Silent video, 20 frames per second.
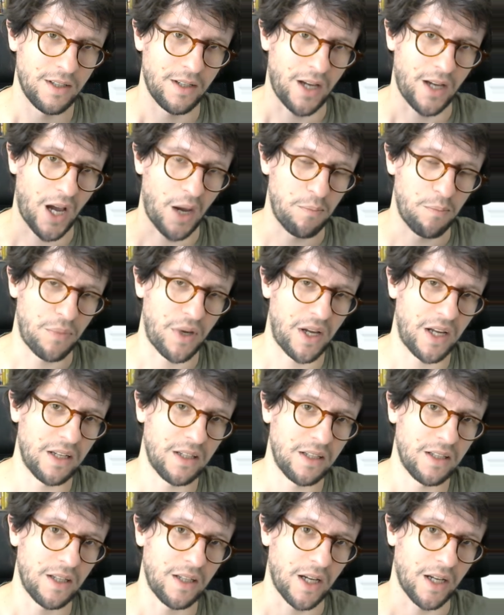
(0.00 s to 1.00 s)

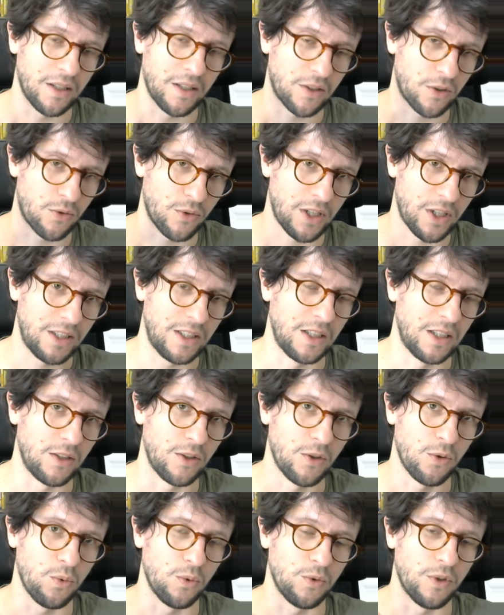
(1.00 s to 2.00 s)
append and creating
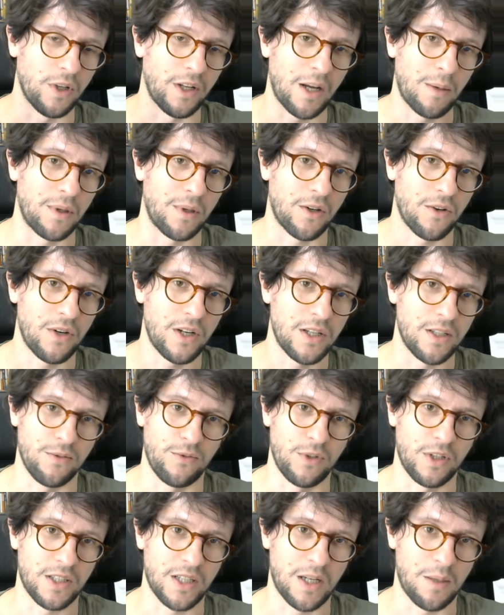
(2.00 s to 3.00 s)
new dynamic arrays,
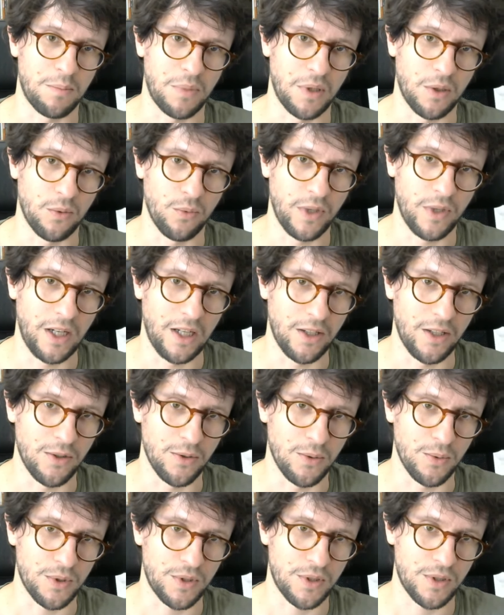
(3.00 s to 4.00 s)
for example, will
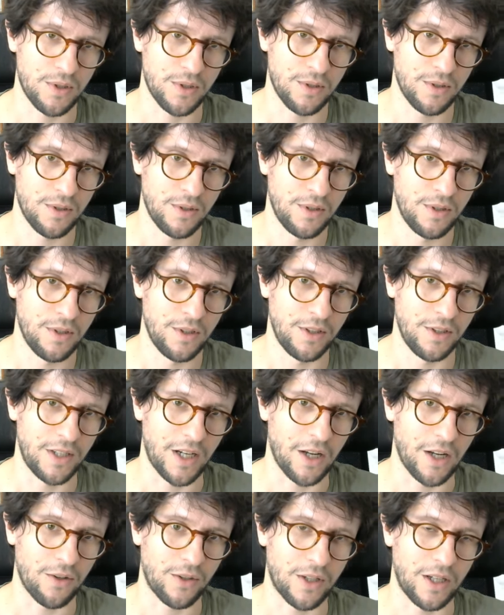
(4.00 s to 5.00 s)
use the
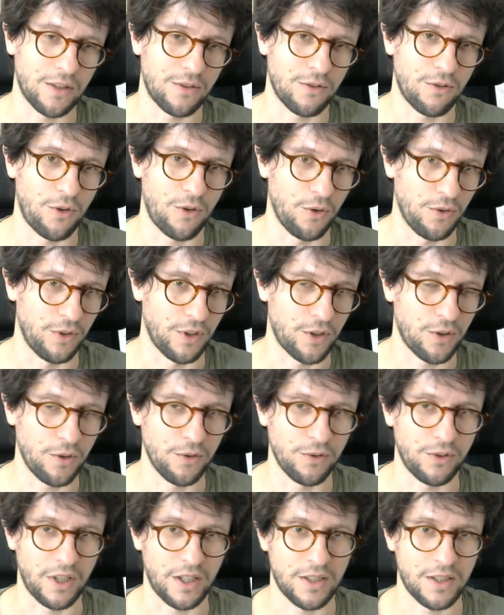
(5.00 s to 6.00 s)
allocator on the
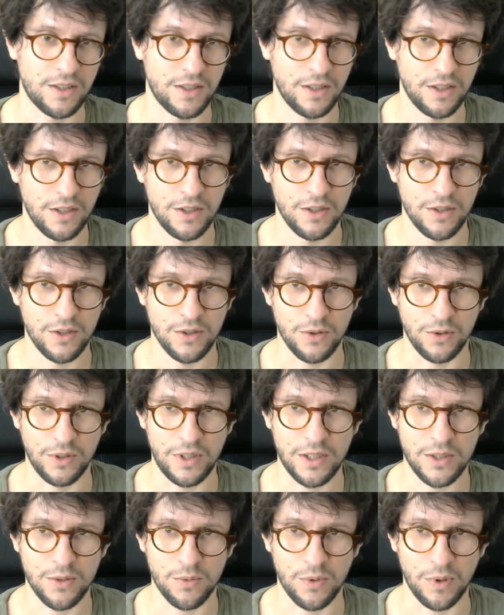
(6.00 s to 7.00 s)
context. So
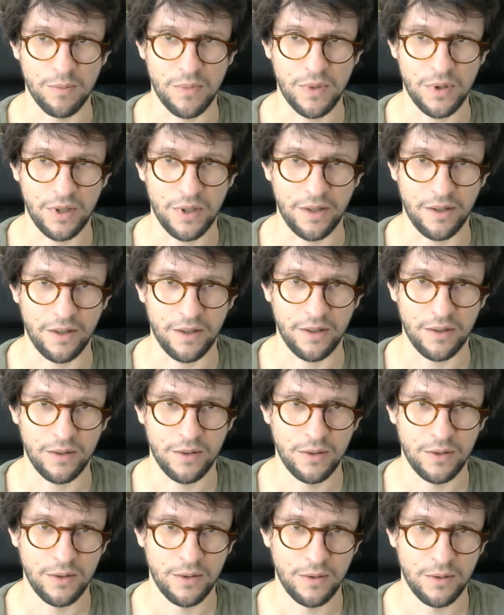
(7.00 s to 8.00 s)
this will
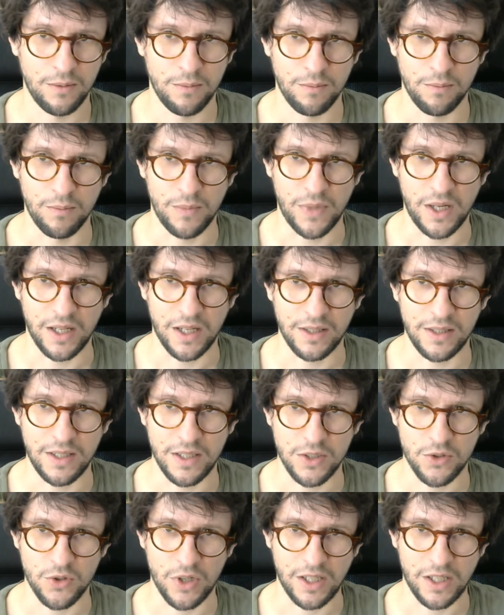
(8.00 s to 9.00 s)
make
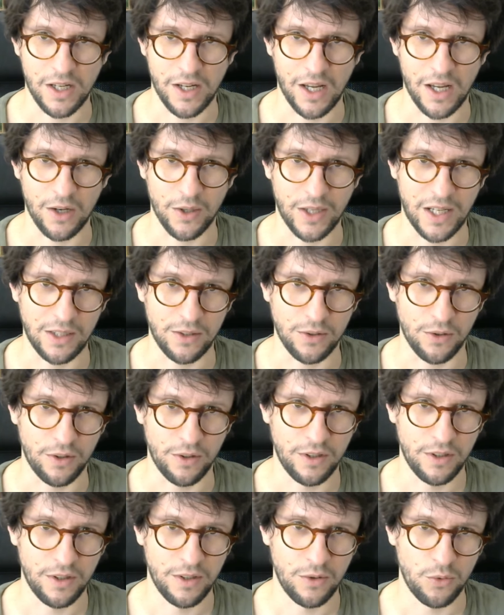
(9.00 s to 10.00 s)
this tracking
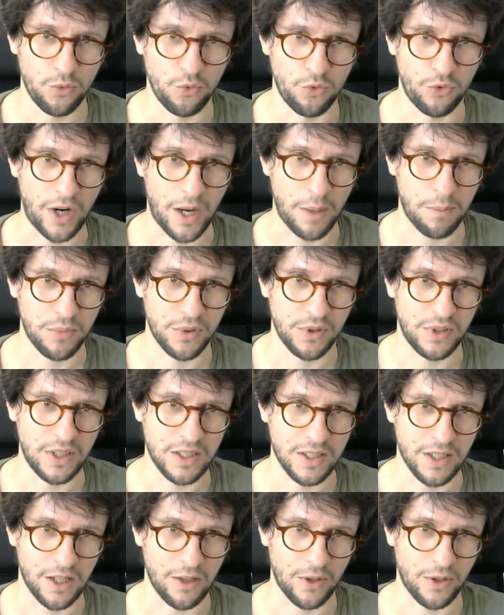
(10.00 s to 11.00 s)
allocator wrap
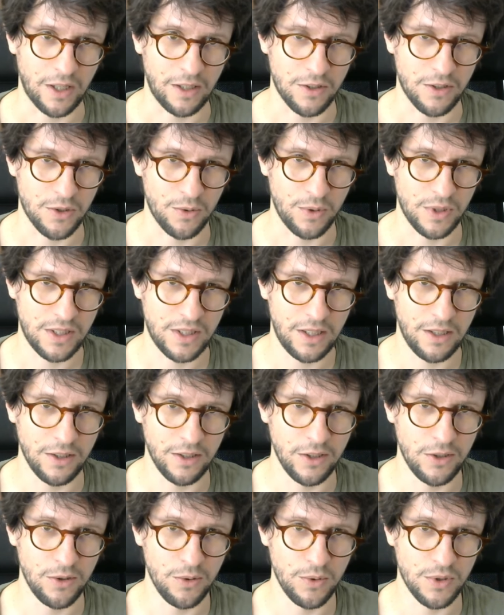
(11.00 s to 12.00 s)
this allocator. So it still
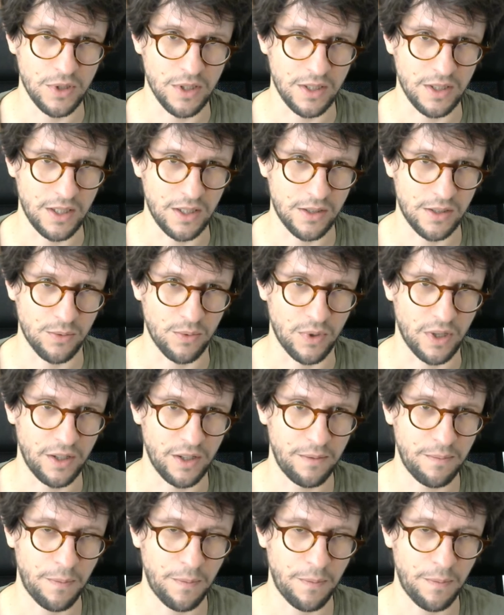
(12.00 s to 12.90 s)
uses this one